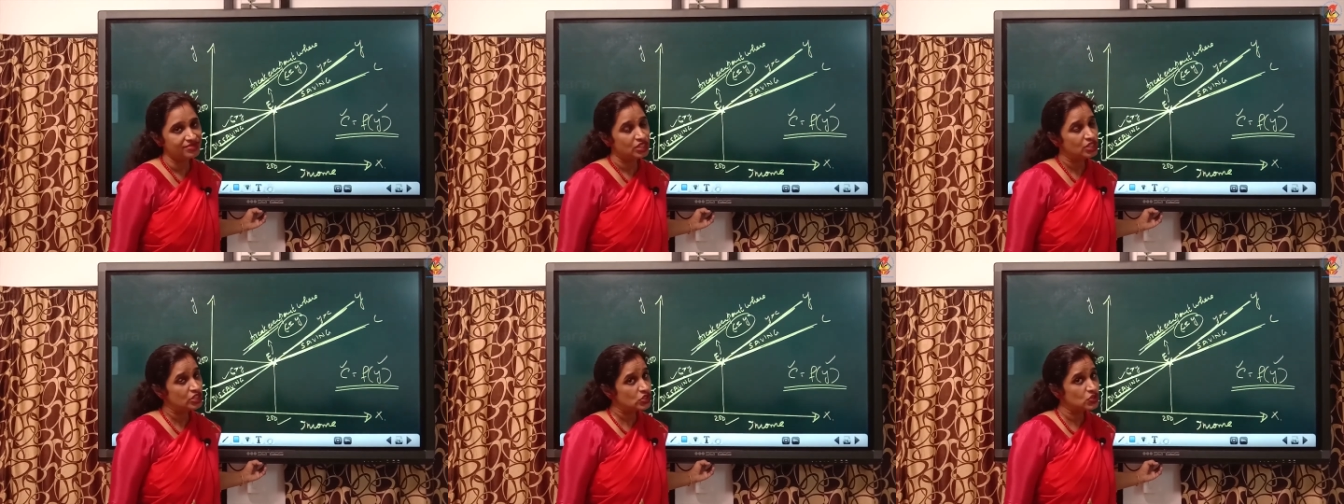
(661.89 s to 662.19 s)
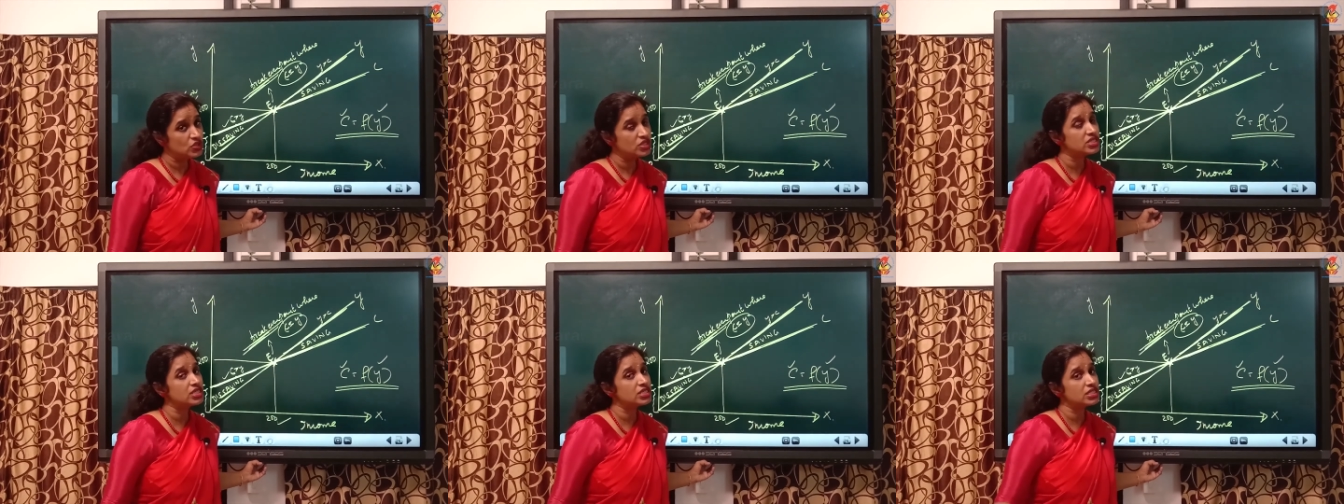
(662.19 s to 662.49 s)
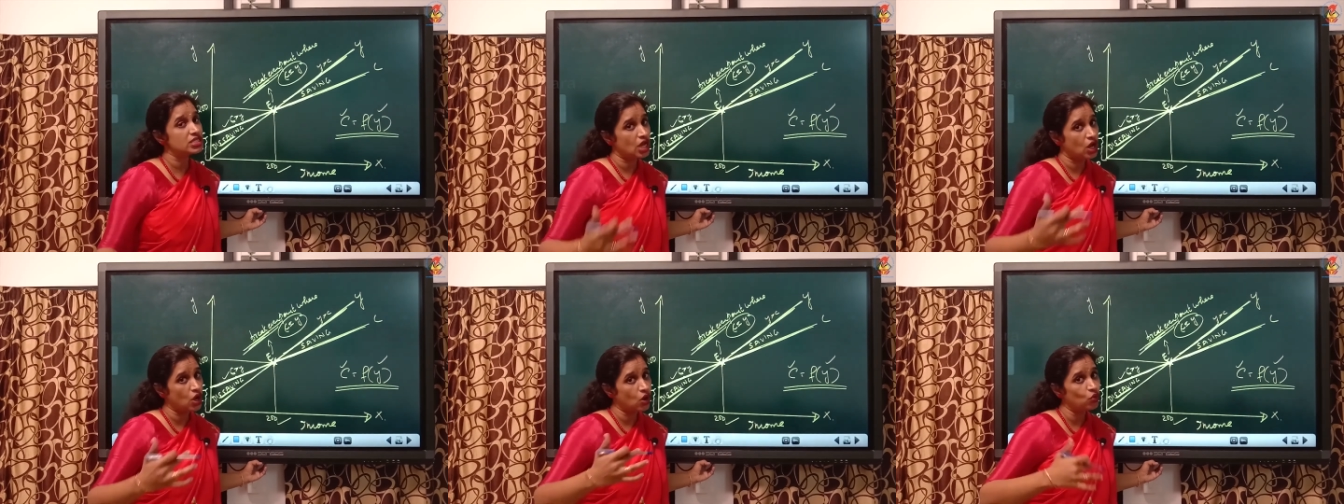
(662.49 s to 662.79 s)
So, this
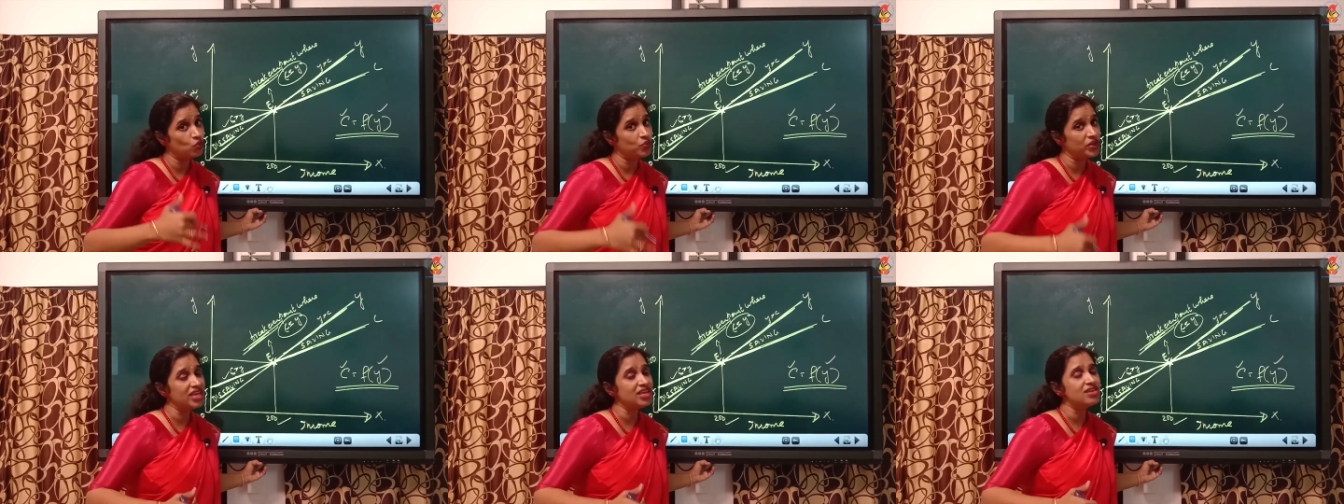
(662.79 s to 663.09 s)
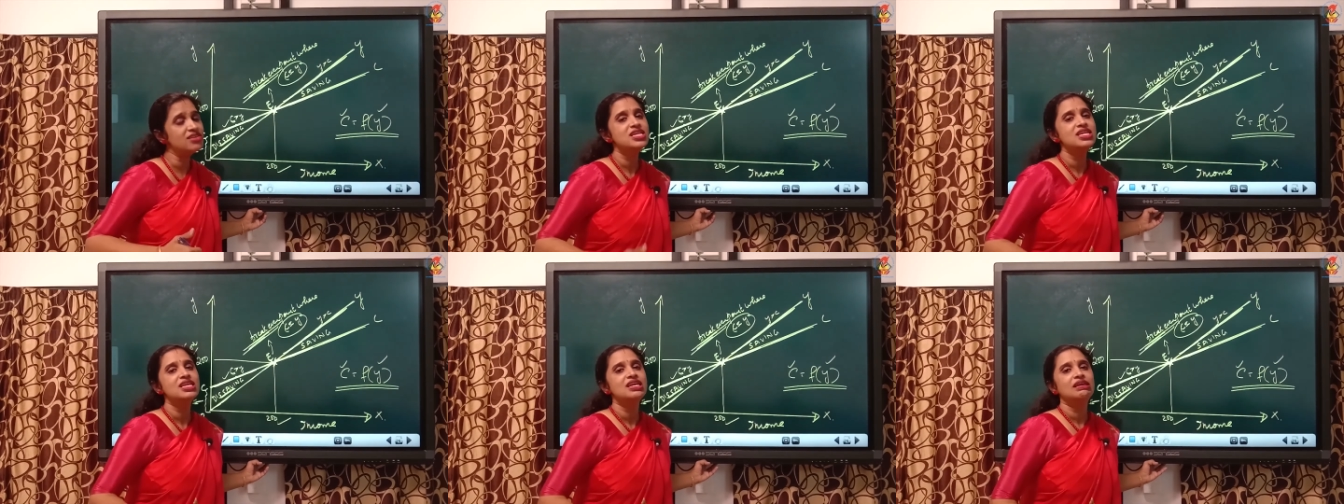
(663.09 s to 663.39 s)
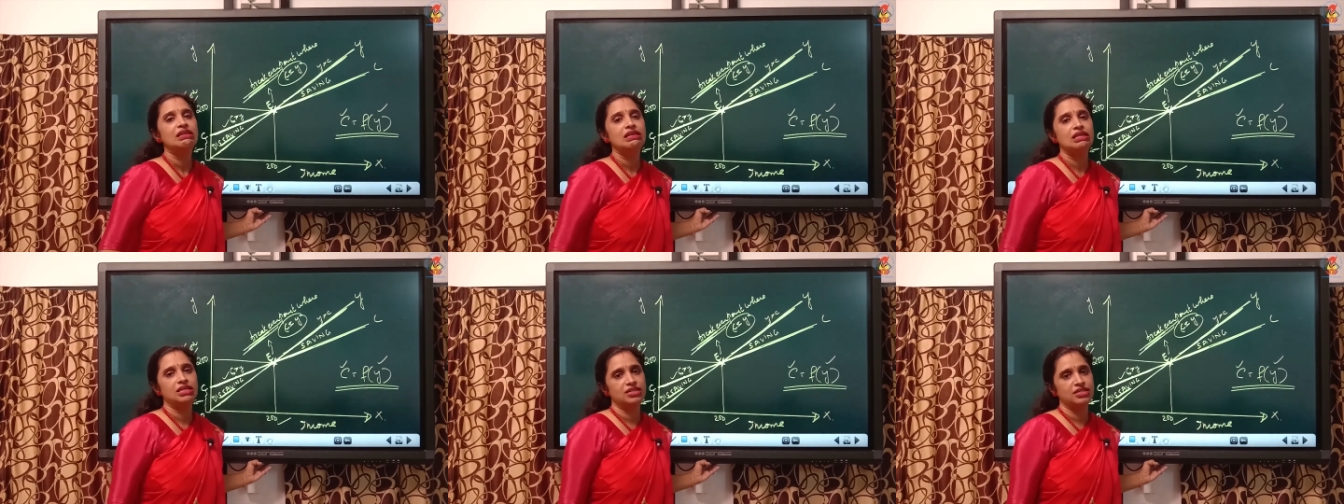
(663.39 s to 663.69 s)
is how we
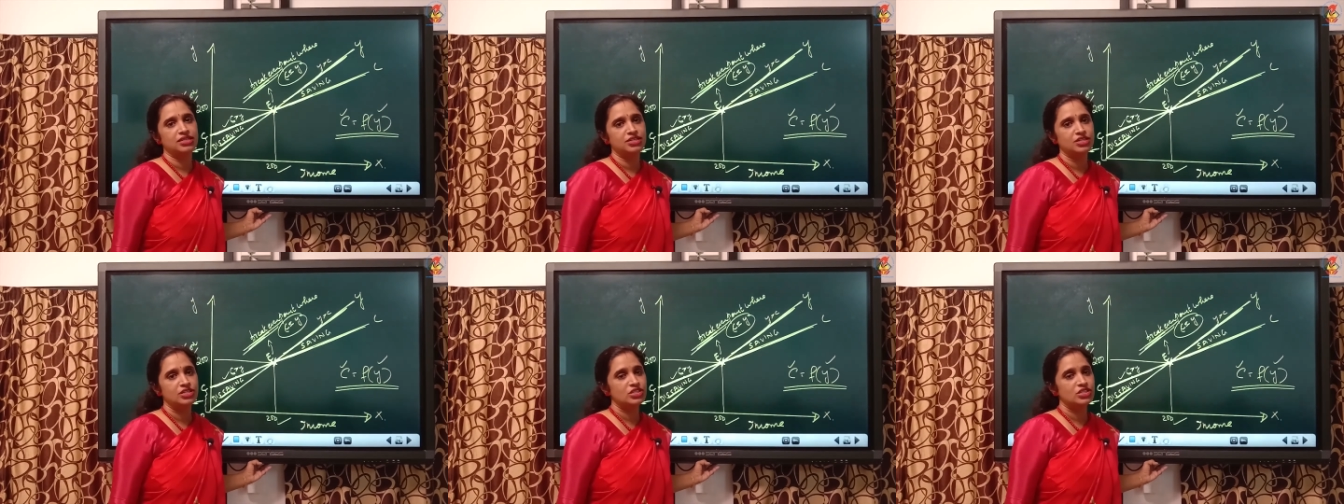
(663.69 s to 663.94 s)
learn.